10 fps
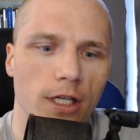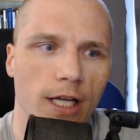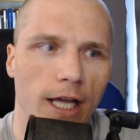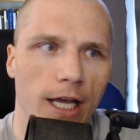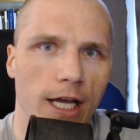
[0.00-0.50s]

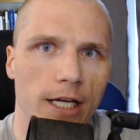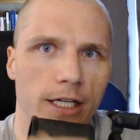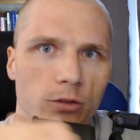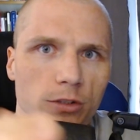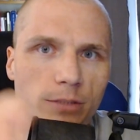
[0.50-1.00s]
and it
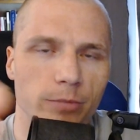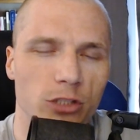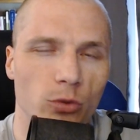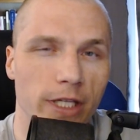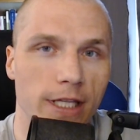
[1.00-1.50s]
was
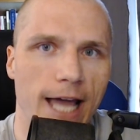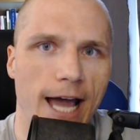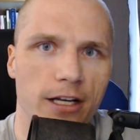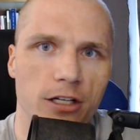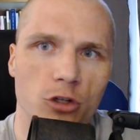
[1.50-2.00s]
between that
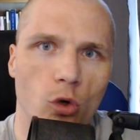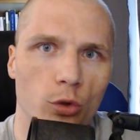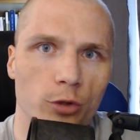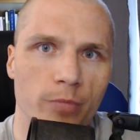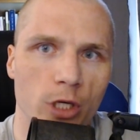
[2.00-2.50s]
and an
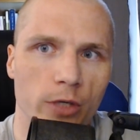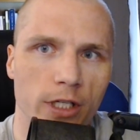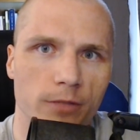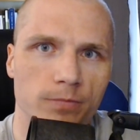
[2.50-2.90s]
older Buick.